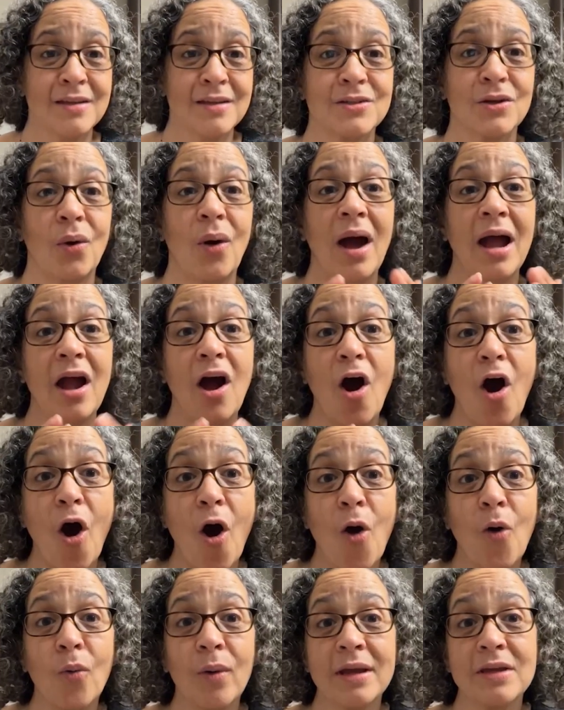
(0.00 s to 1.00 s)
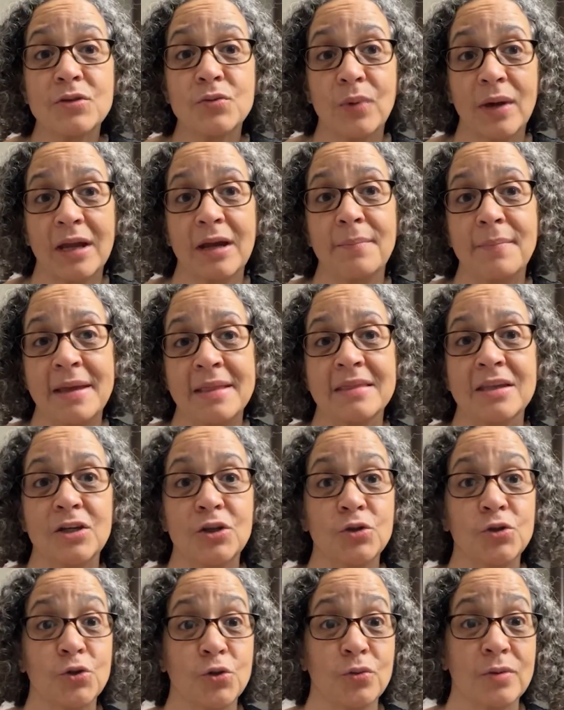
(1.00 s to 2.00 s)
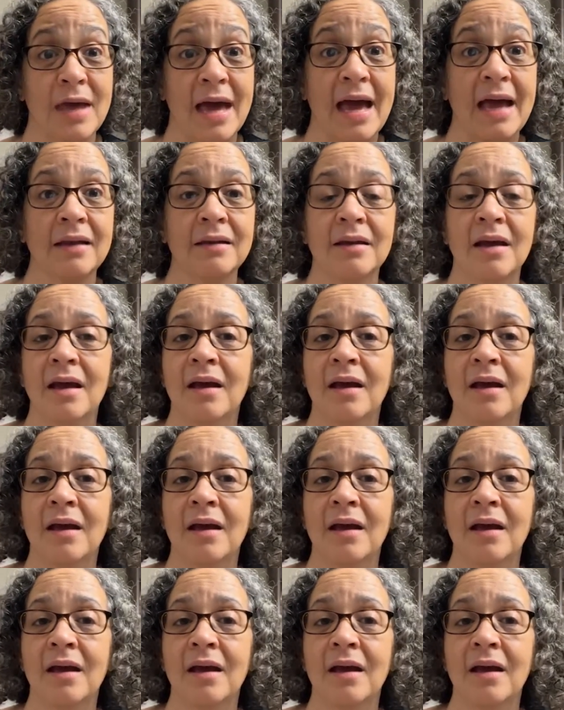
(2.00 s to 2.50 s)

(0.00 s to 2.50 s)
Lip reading: So I always recommend that you do that.